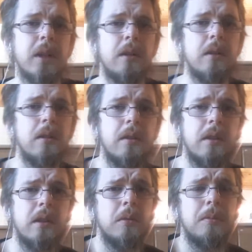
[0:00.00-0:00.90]

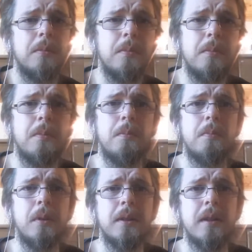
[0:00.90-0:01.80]
I think it was
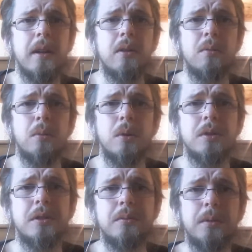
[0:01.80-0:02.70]
my dad who
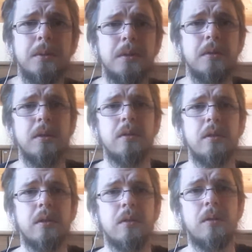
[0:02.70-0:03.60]
bought it. Maybe I don't.
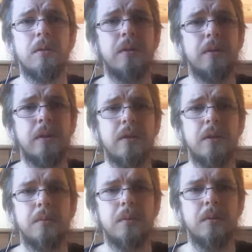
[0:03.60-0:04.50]
I don't know if it fits
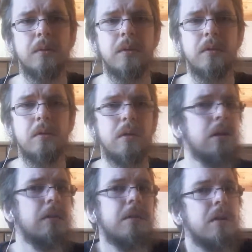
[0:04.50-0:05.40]
him. I don't know
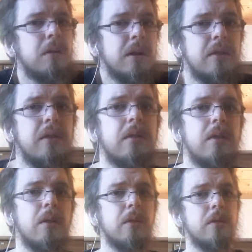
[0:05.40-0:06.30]
if he wears it,
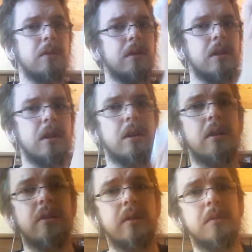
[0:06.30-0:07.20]
you know. So
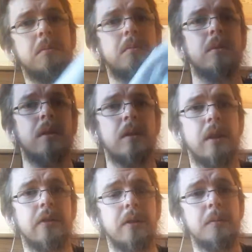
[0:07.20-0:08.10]
I'll see. I'll
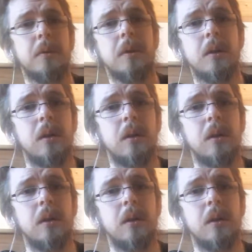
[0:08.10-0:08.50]
ask him.